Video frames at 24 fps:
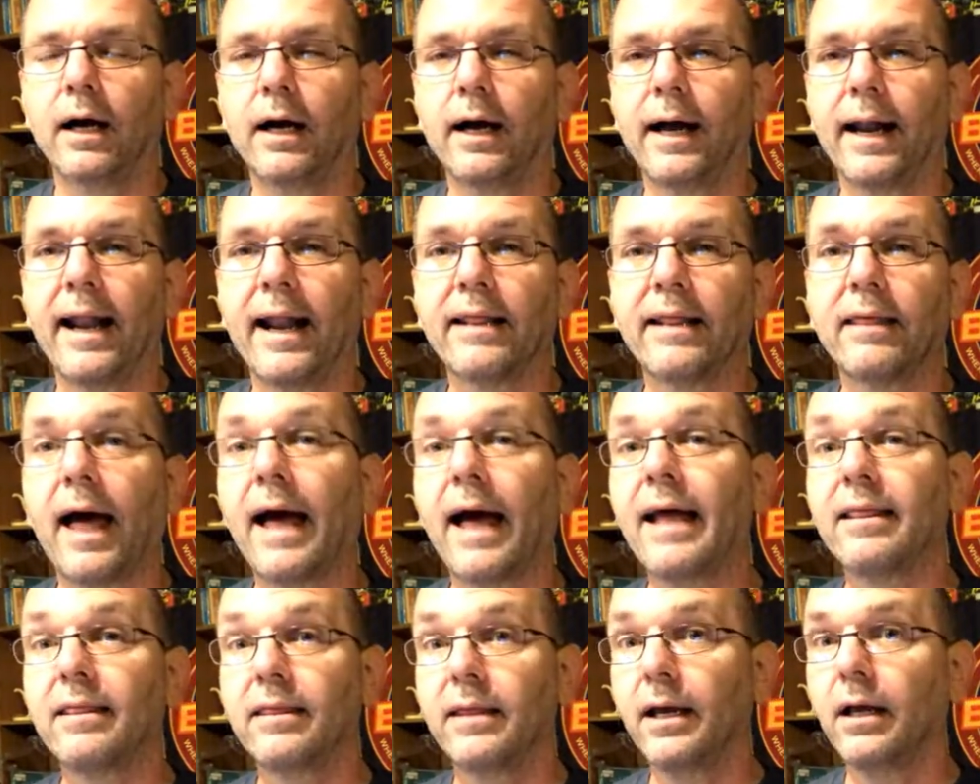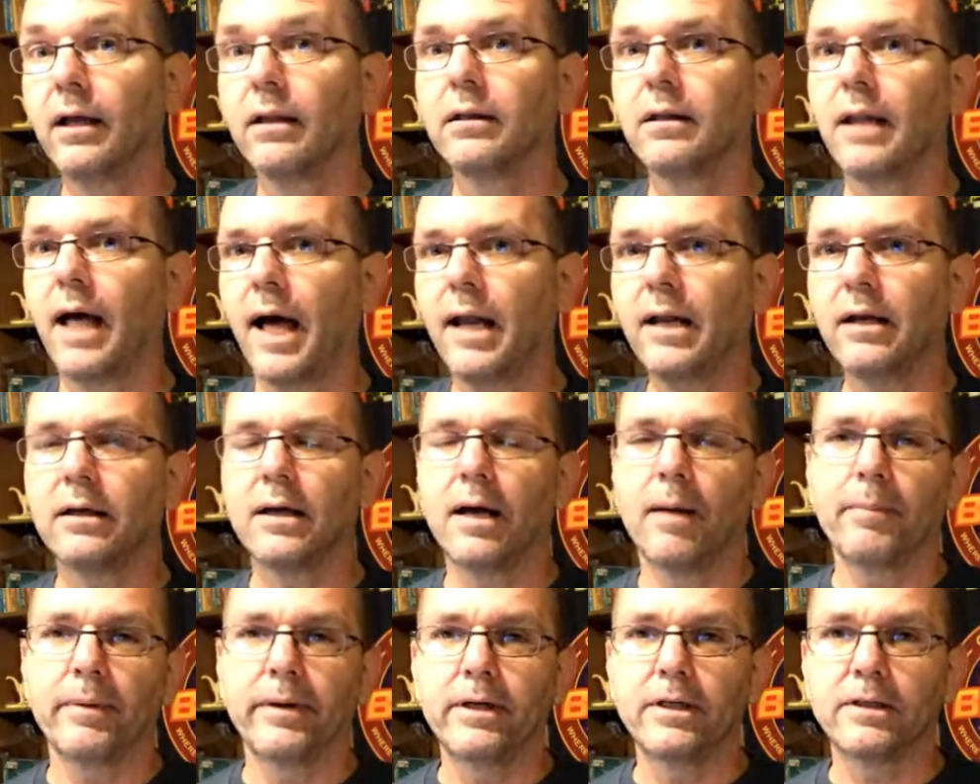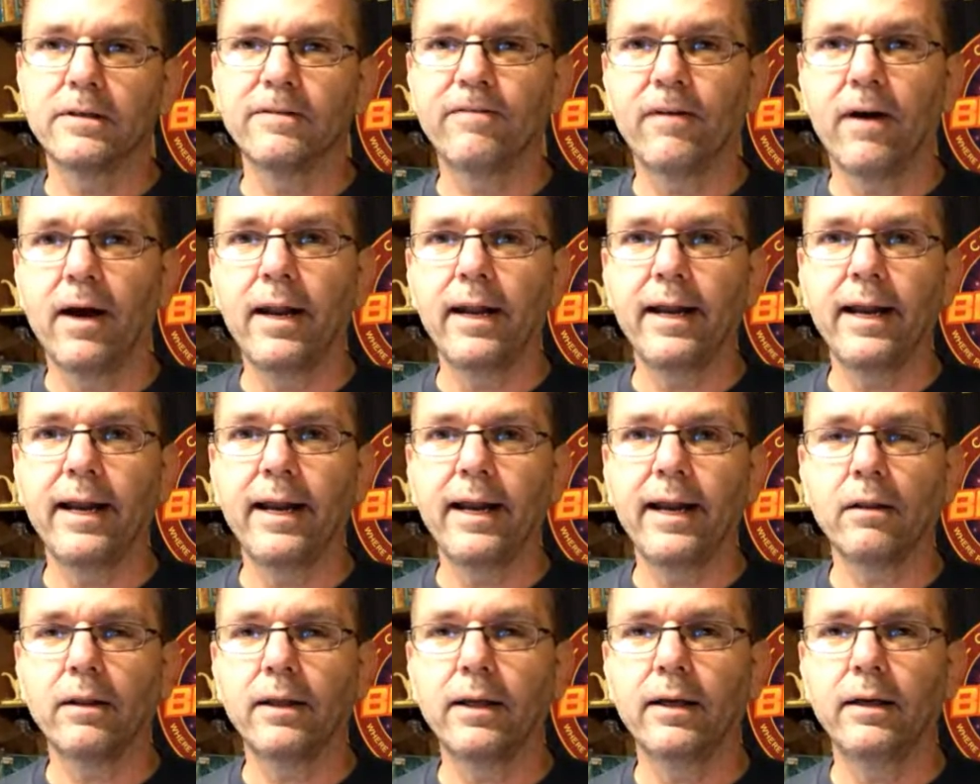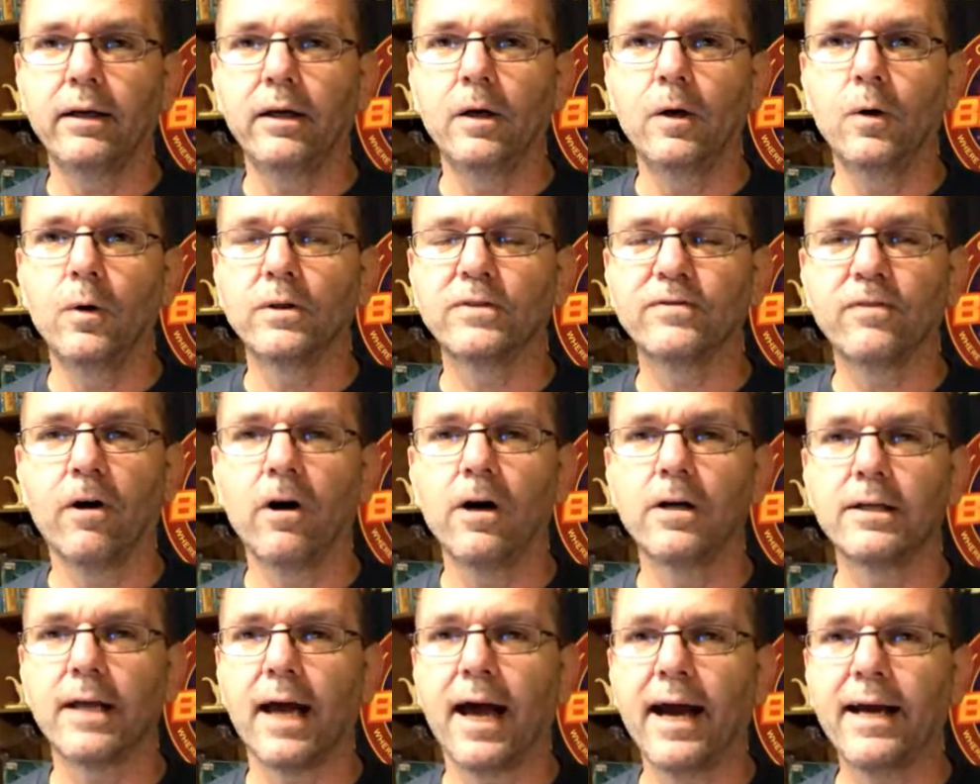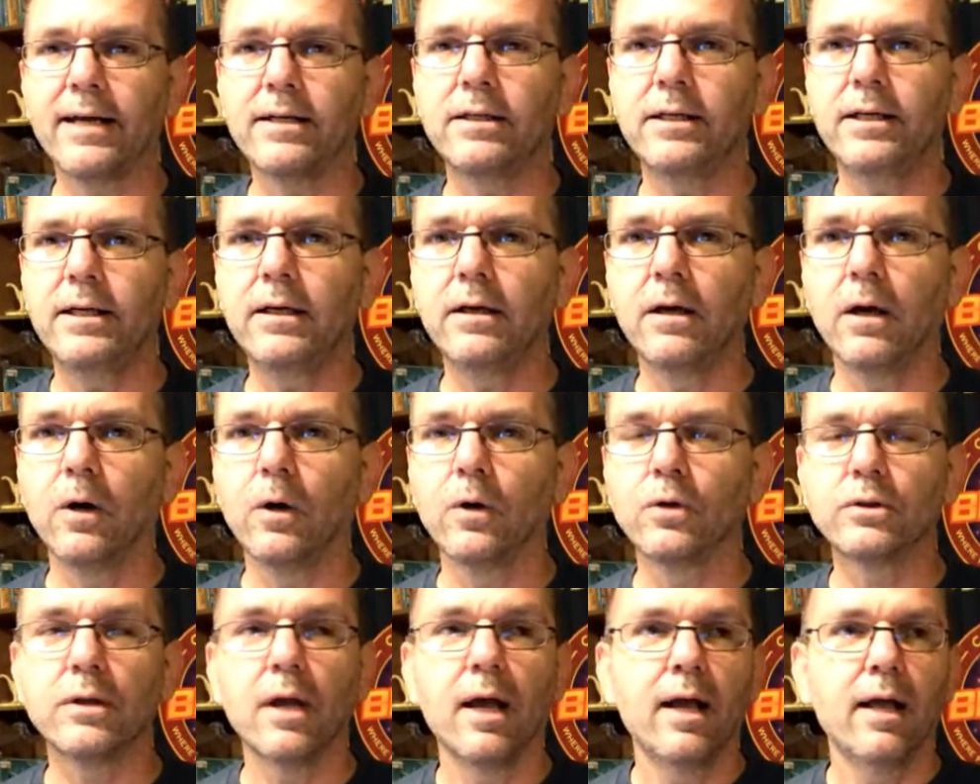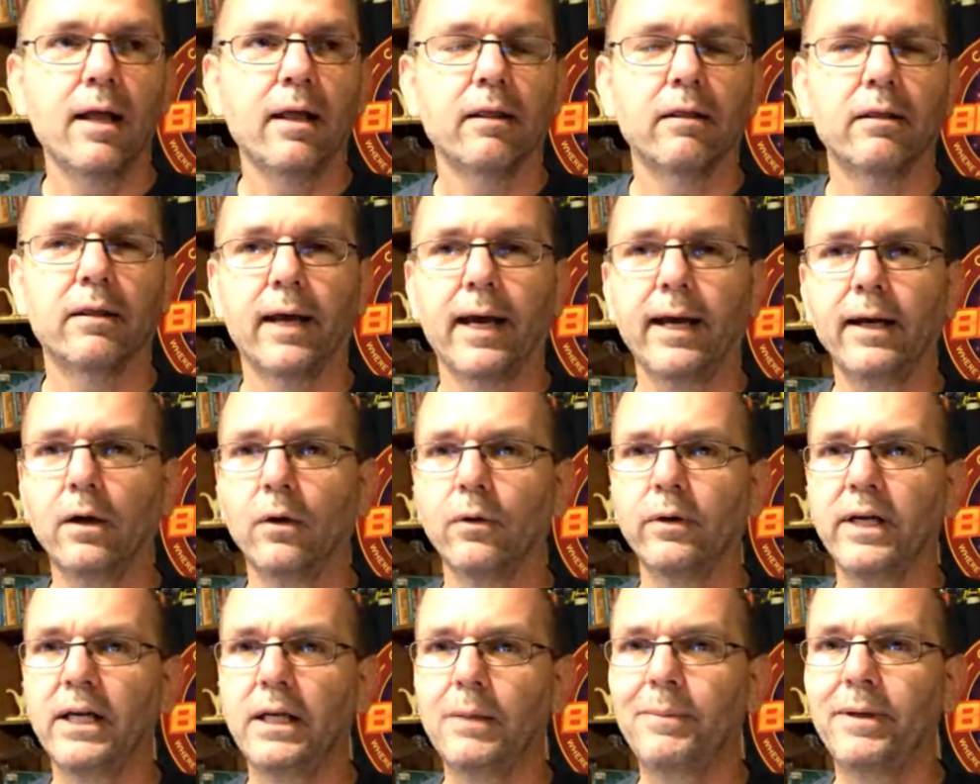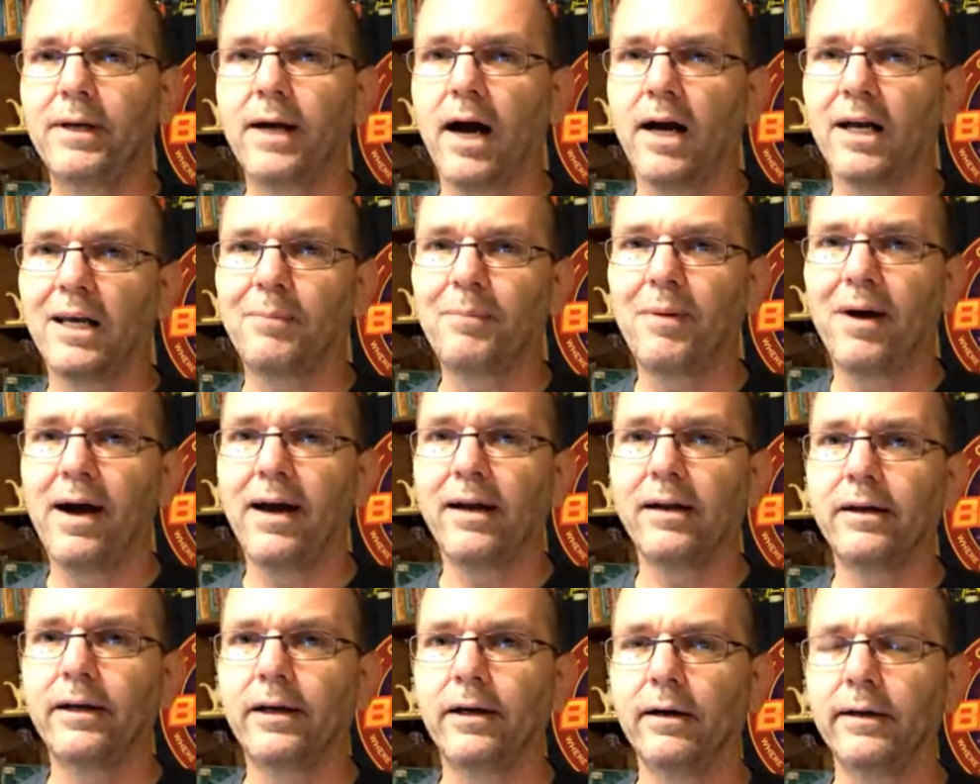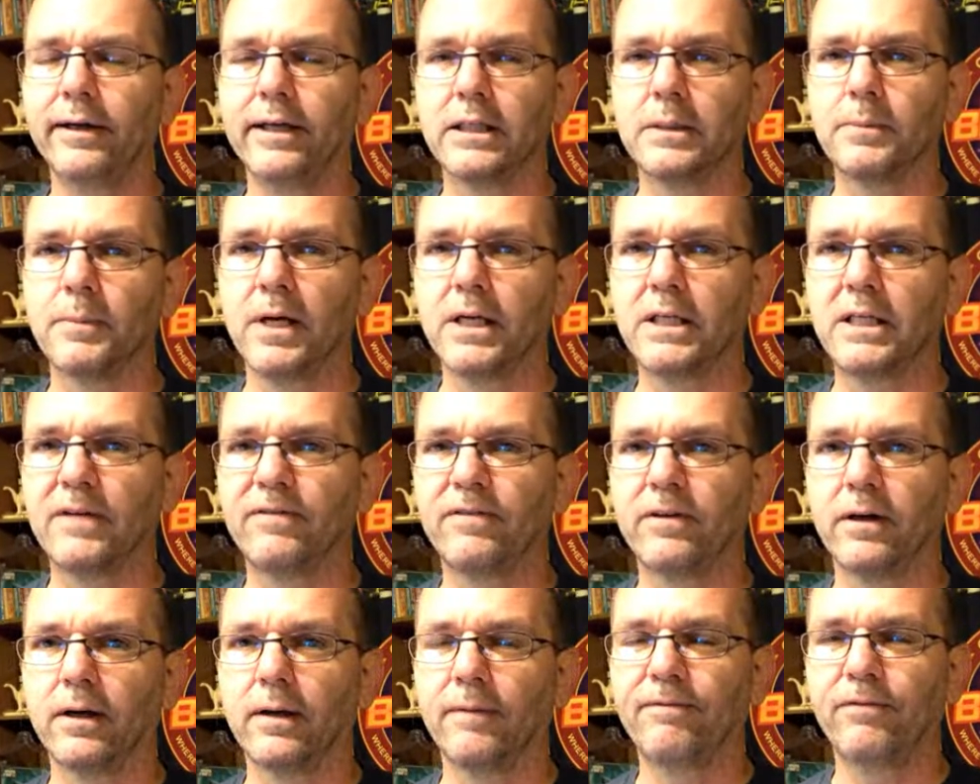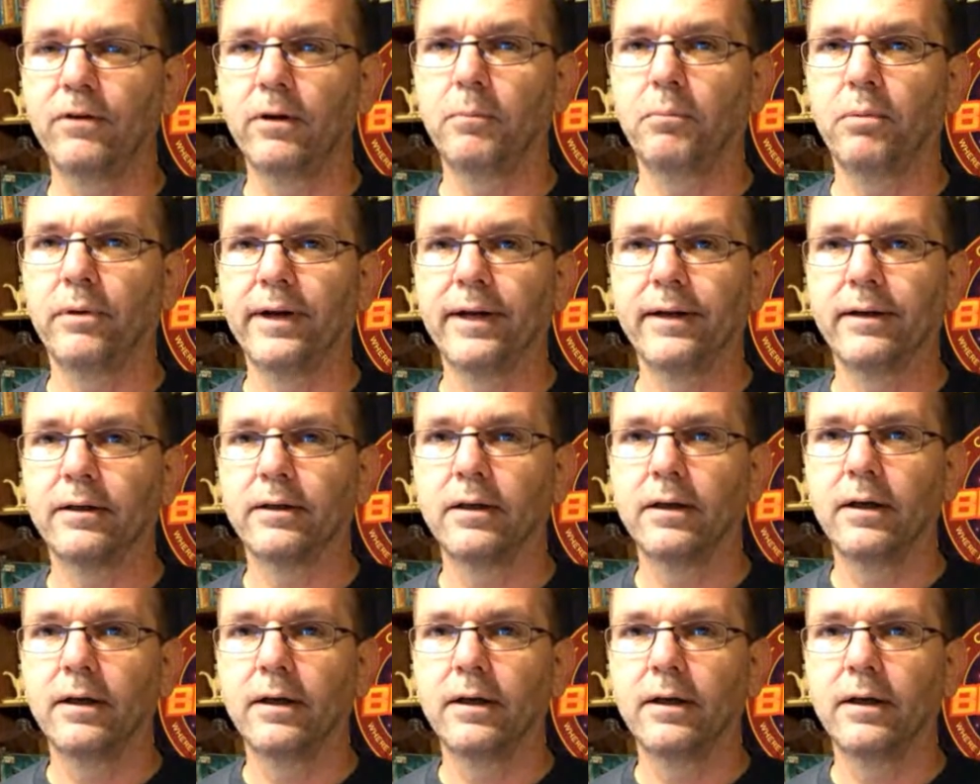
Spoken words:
And I think a lot of companies are finding out that, as far as IT goes, they don't need to be occupying nearly as much of a footprint